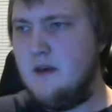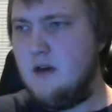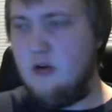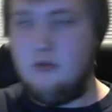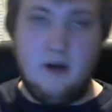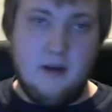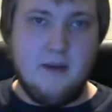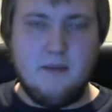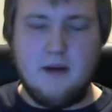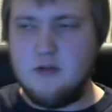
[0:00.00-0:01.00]
or when I
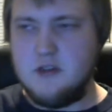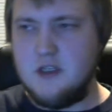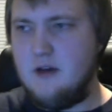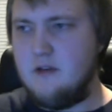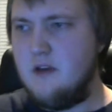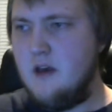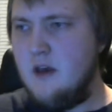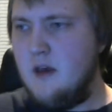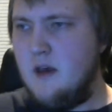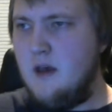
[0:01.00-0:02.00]
made my Twitch account.
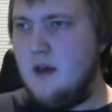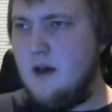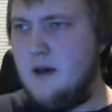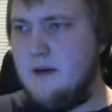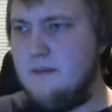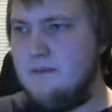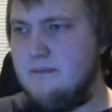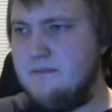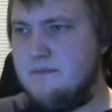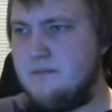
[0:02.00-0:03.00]

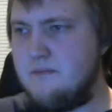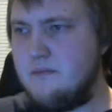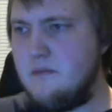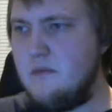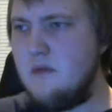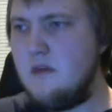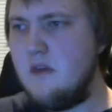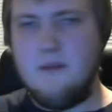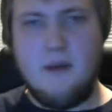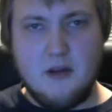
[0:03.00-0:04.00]

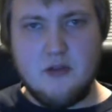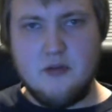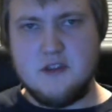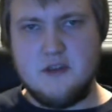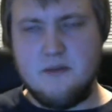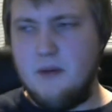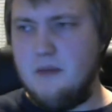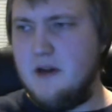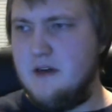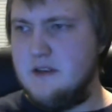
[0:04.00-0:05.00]
I made my Twitch simply
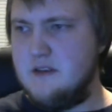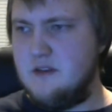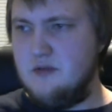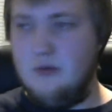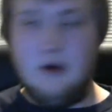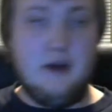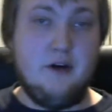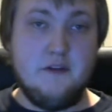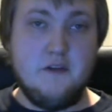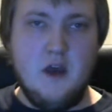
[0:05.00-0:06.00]
because, why
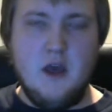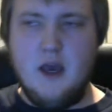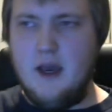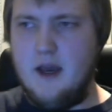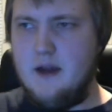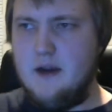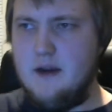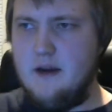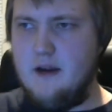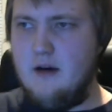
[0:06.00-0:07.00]
not, and
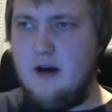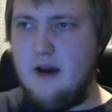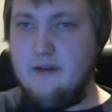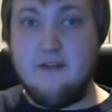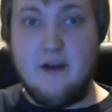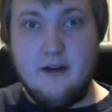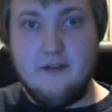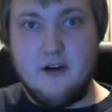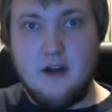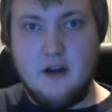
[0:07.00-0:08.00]
now I finally
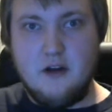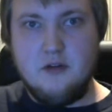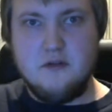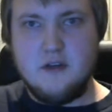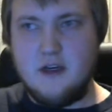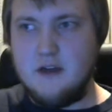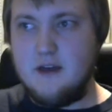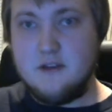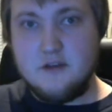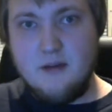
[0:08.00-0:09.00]
figured out how
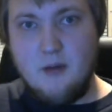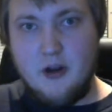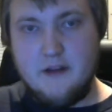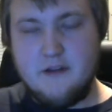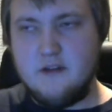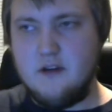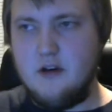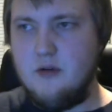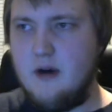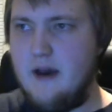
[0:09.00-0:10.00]
to stream on it,
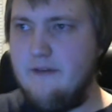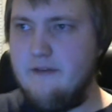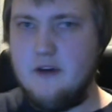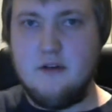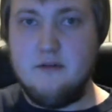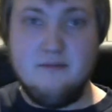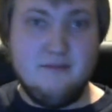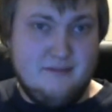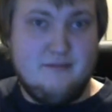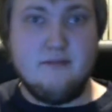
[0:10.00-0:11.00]
so I figured,
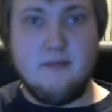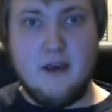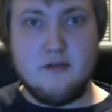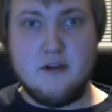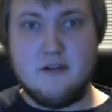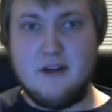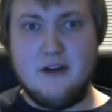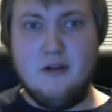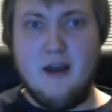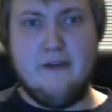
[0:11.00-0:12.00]
may as well try and
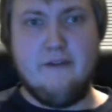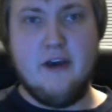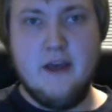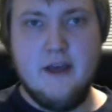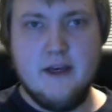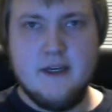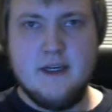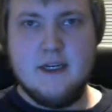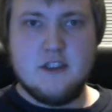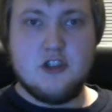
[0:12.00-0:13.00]
go live.
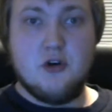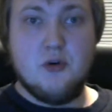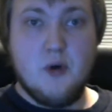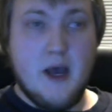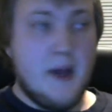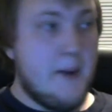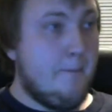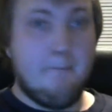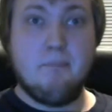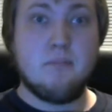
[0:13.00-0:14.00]
So,
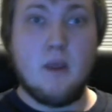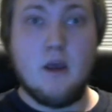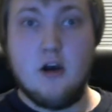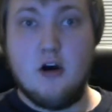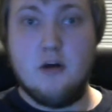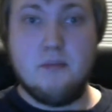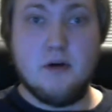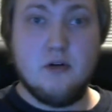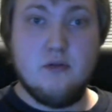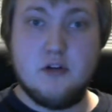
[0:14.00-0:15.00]
hop
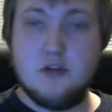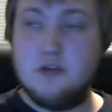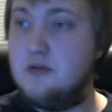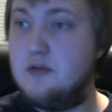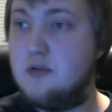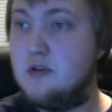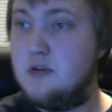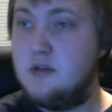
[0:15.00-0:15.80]
on over to...